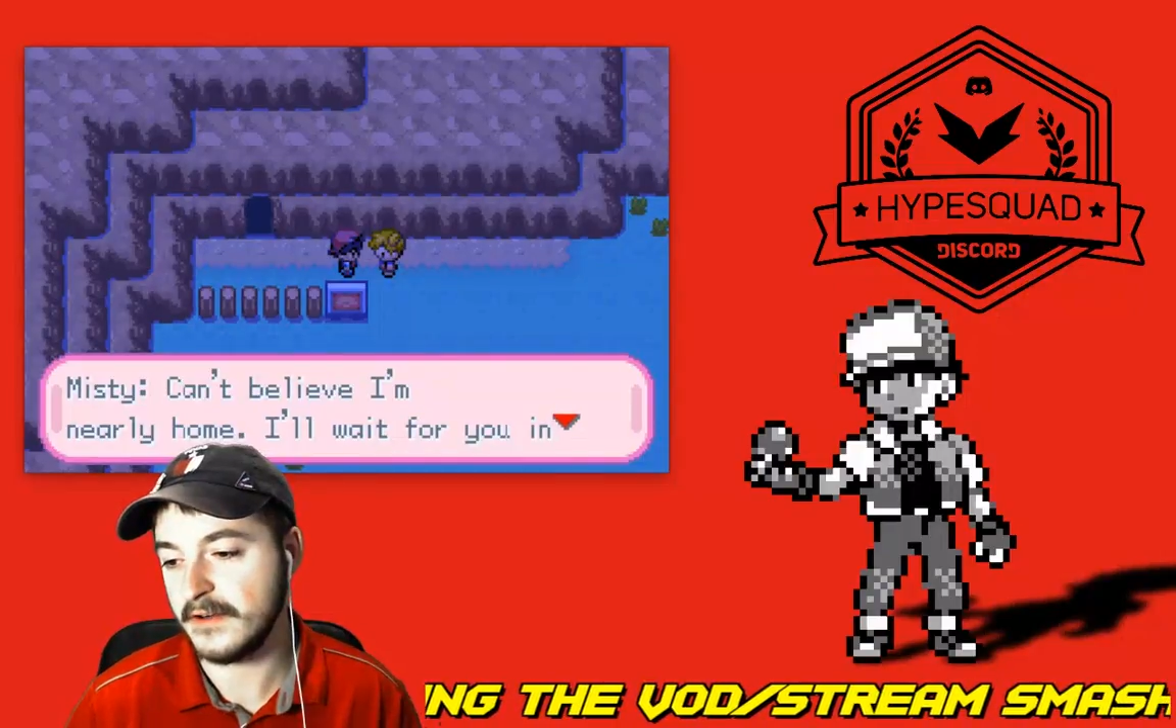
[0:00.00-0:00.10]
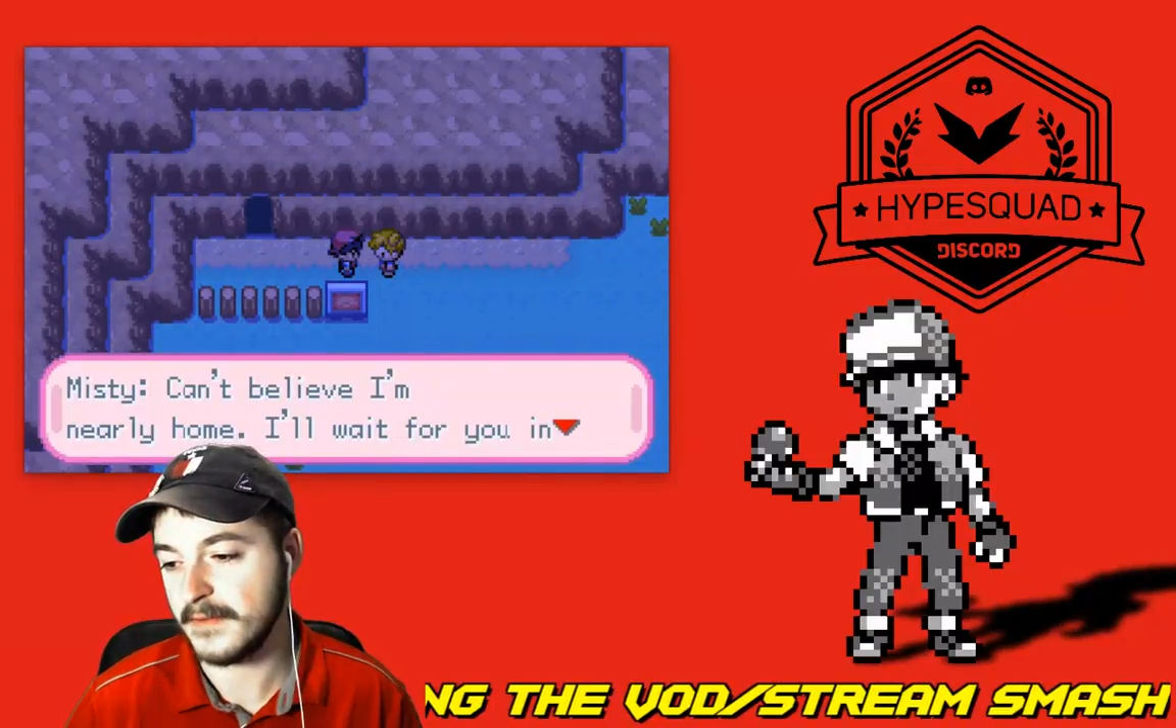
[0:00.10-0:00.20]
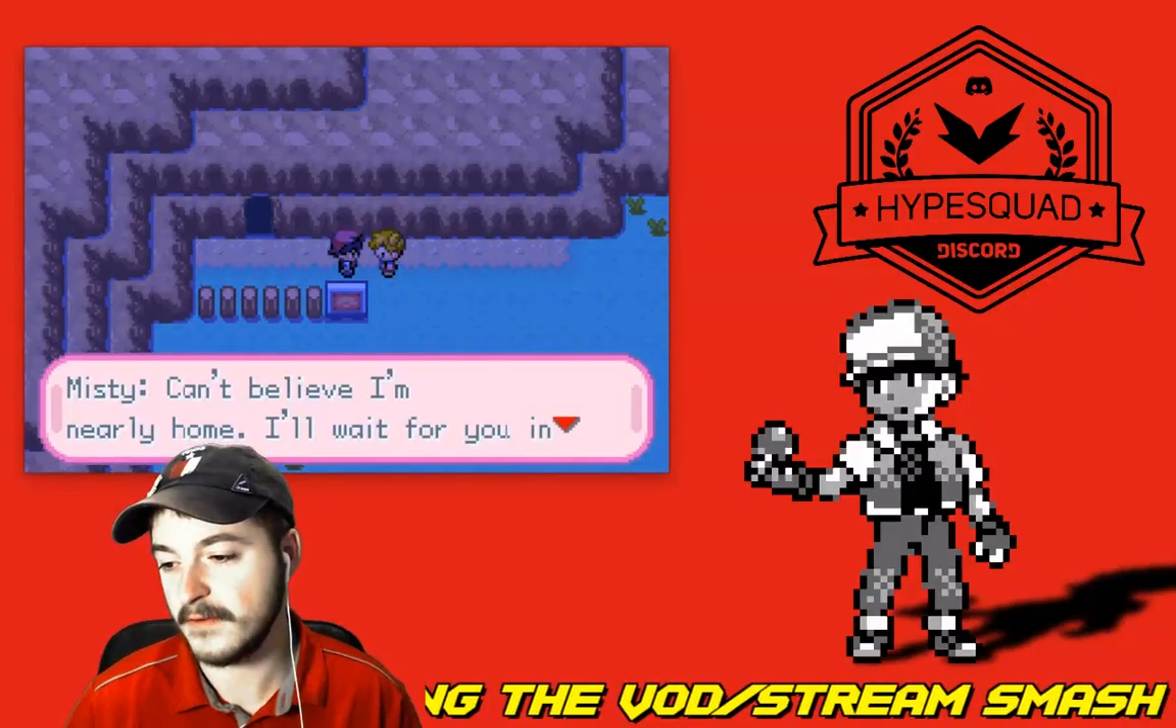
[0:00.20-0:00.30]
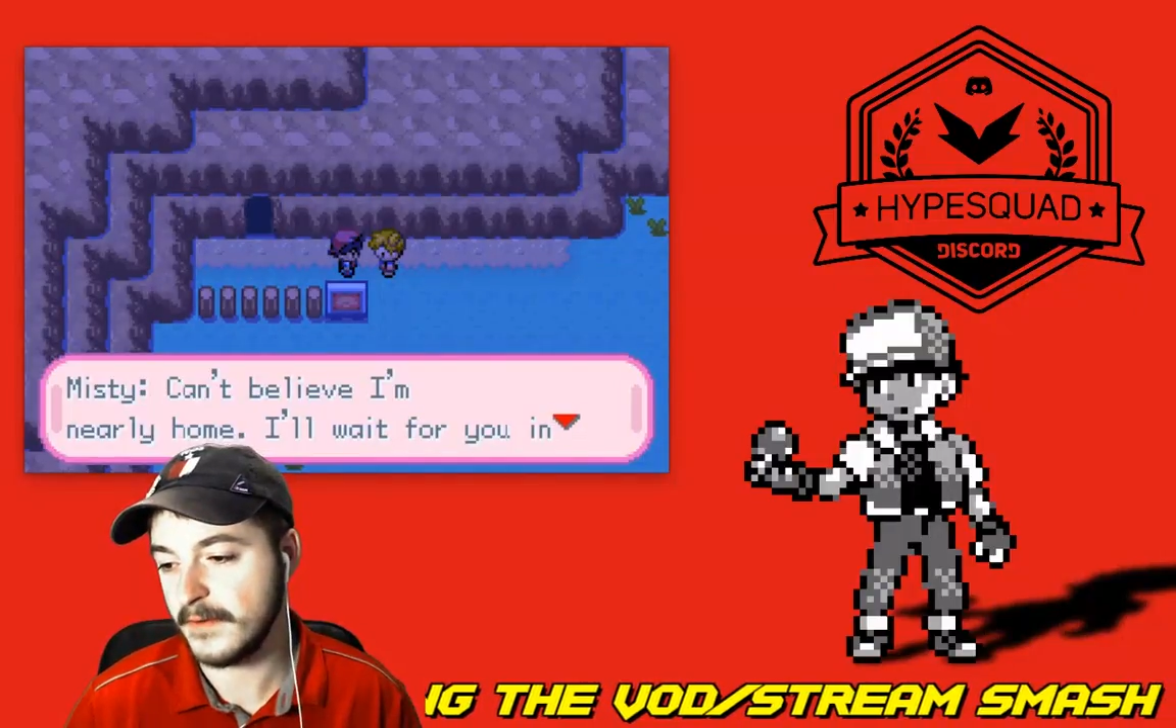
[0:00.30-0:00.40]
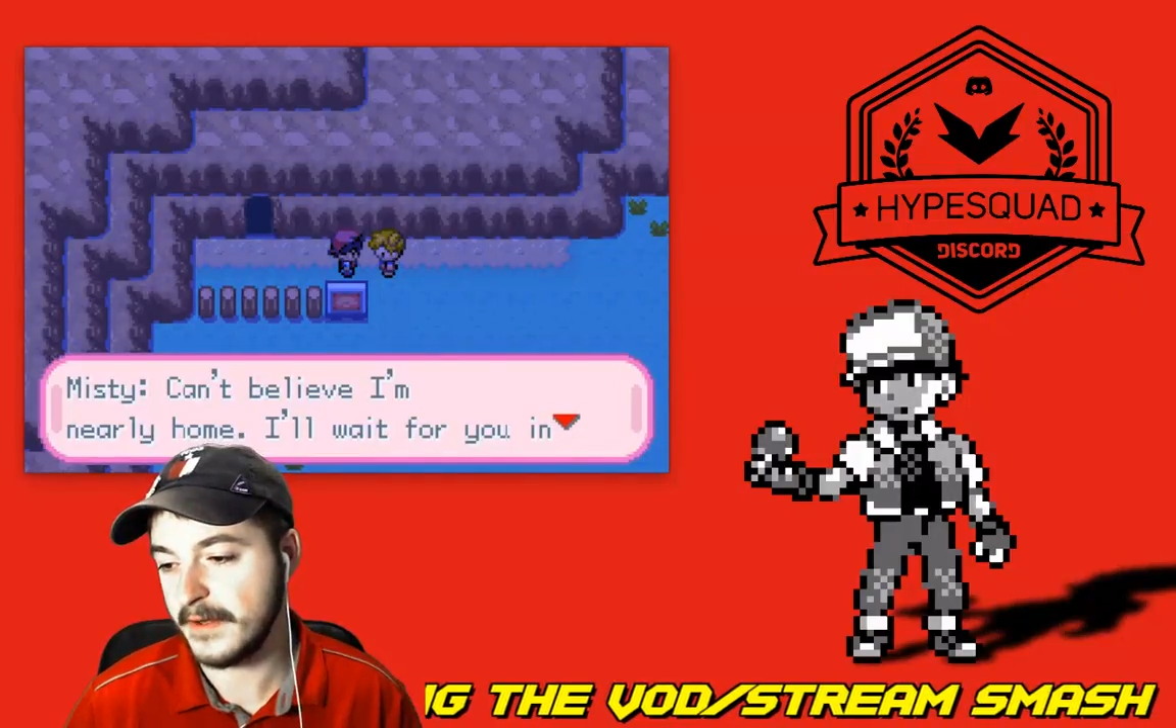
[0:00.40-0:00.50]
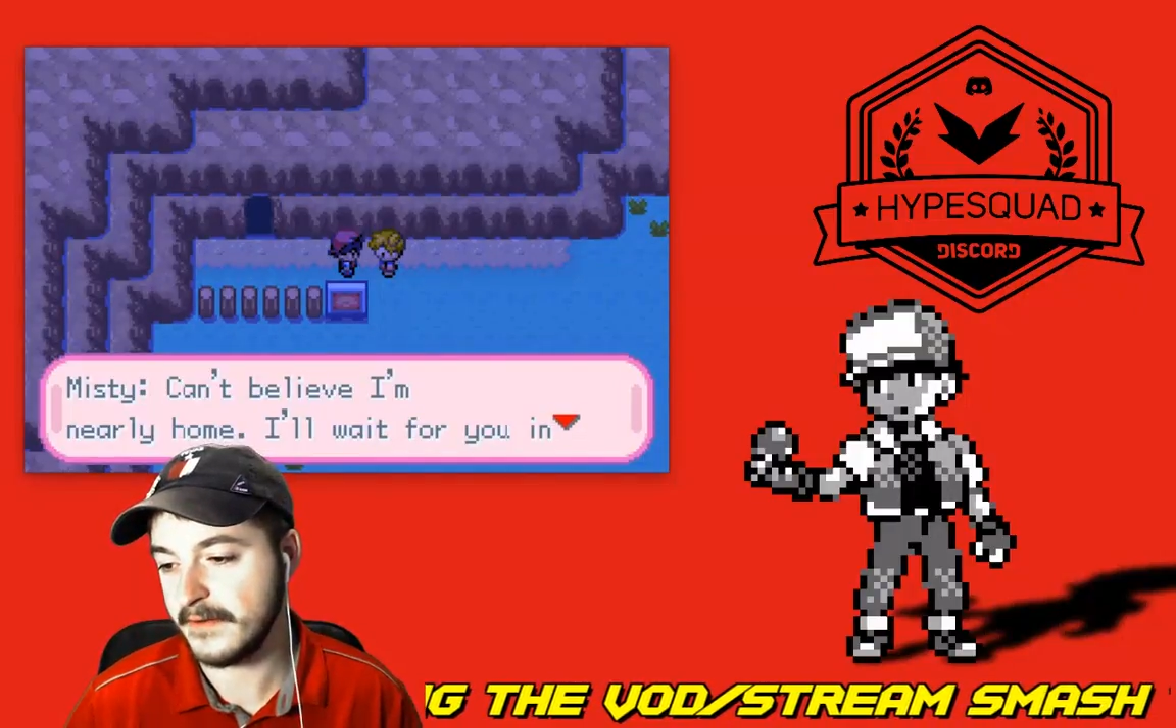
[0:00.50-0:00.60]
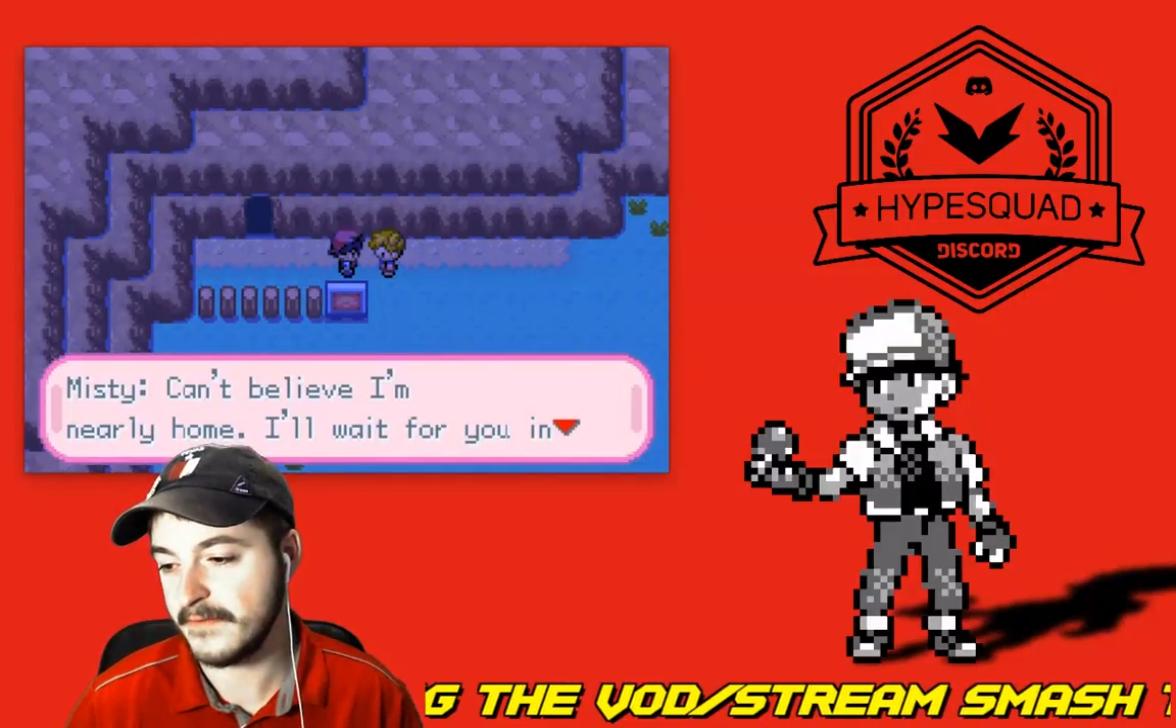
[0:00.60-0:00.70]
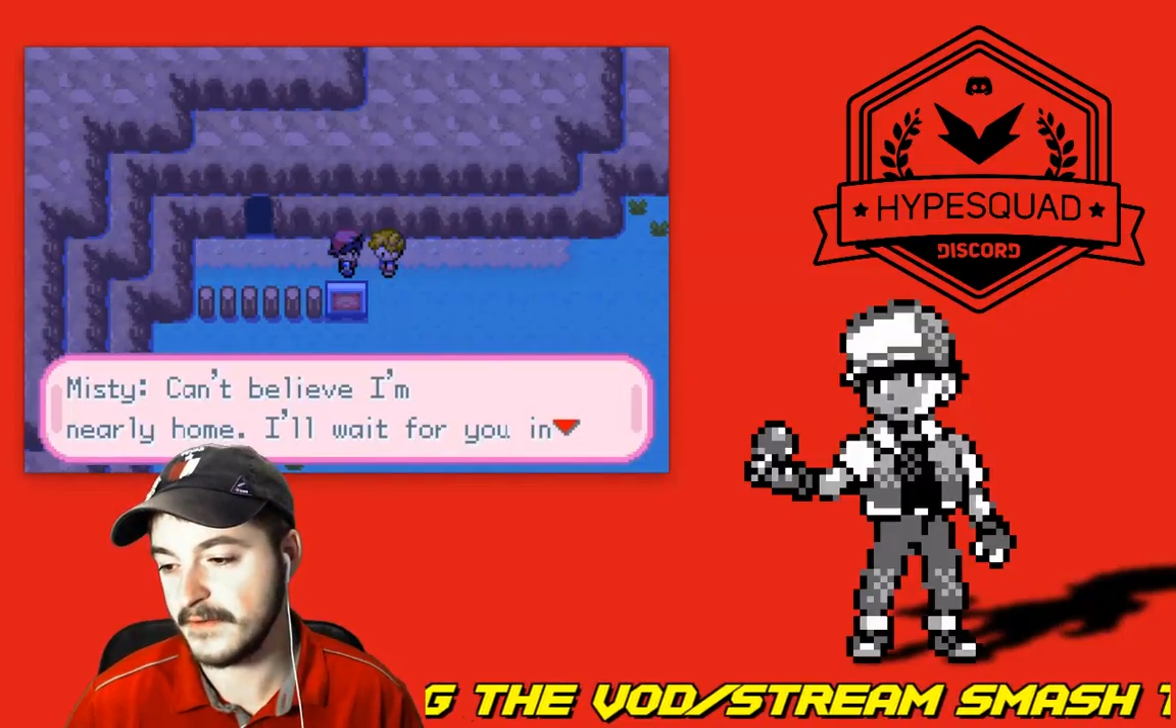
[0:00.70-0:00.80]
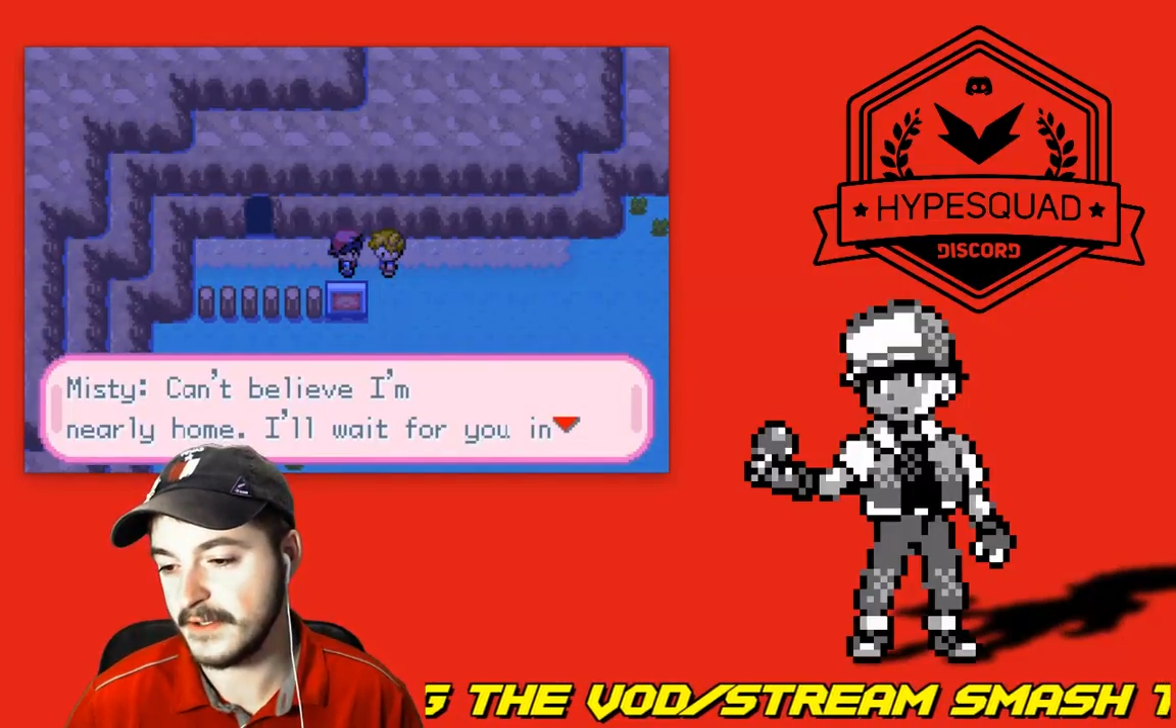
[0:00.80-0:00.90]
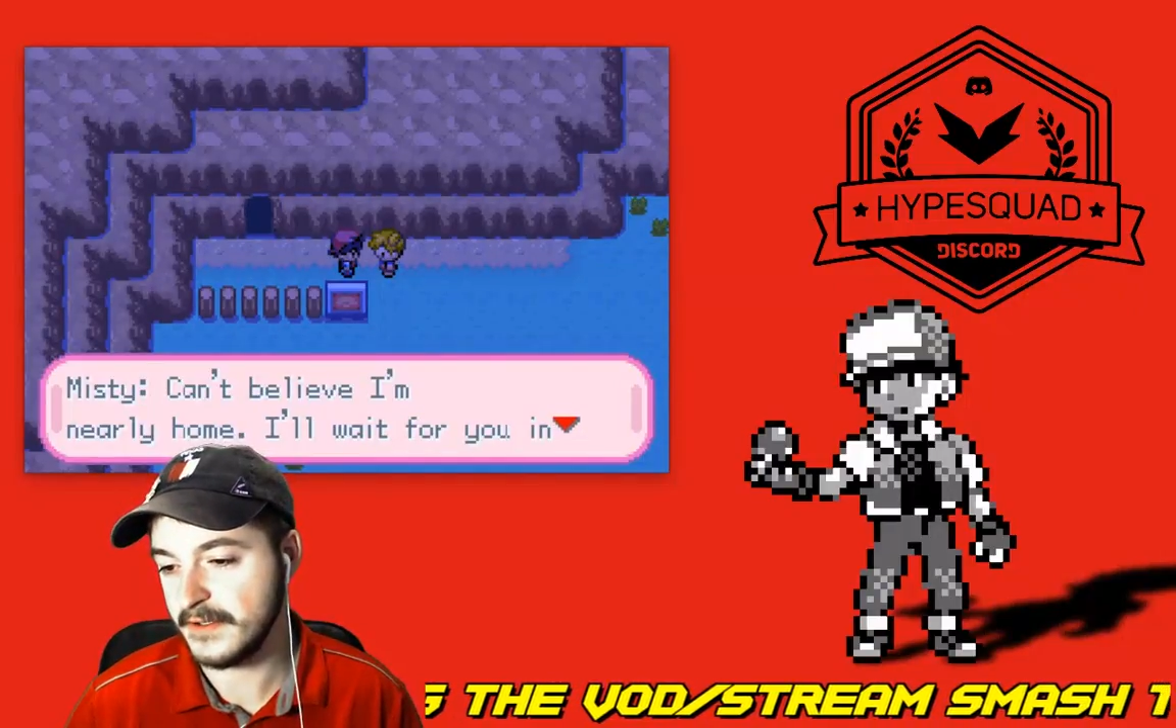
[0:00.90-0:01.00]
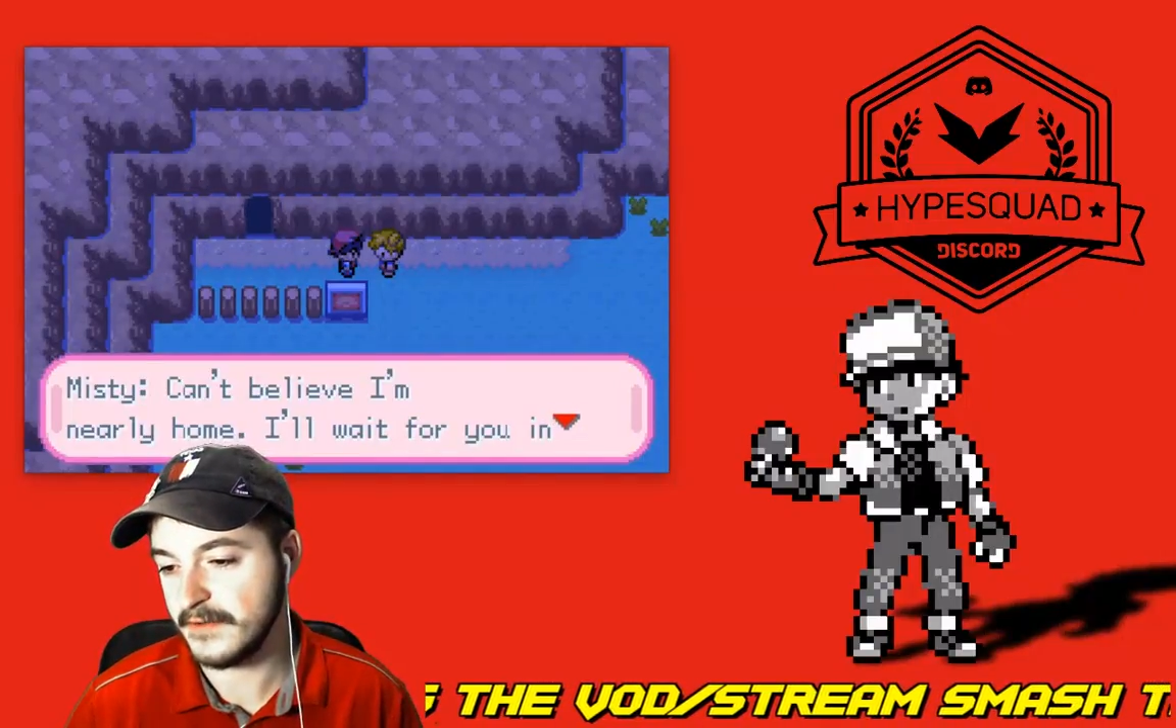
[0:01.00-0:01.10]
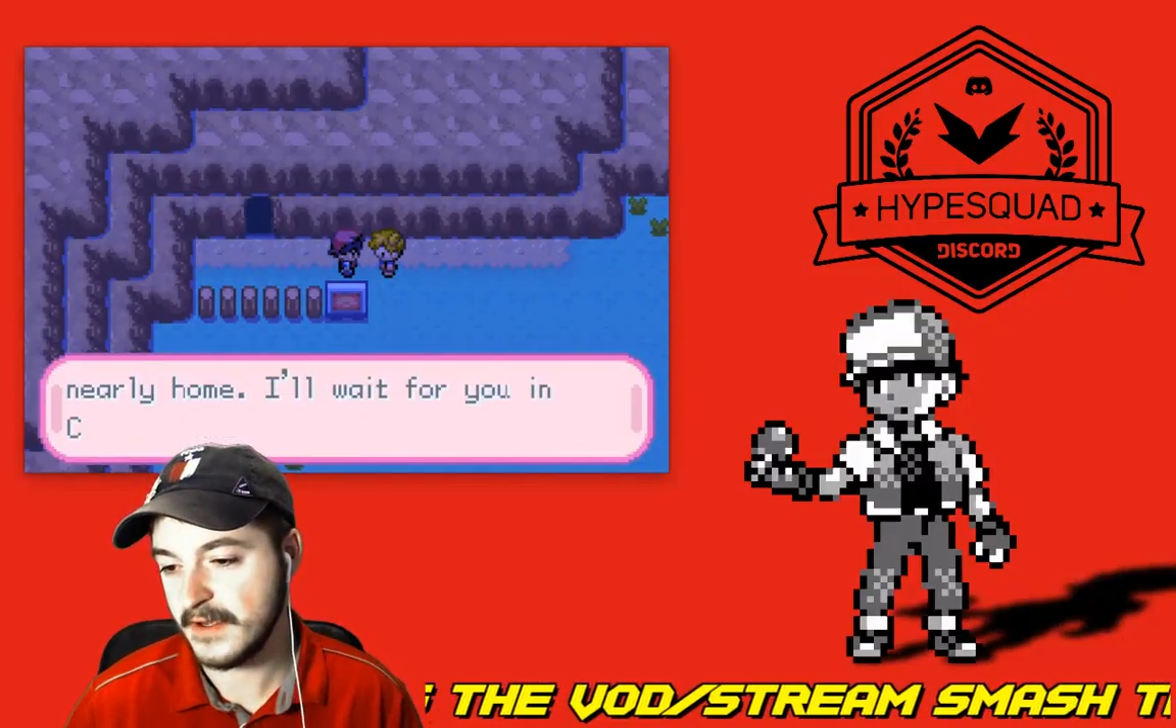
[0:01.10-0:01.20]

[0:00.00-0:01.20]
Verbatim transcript: I'll wait for you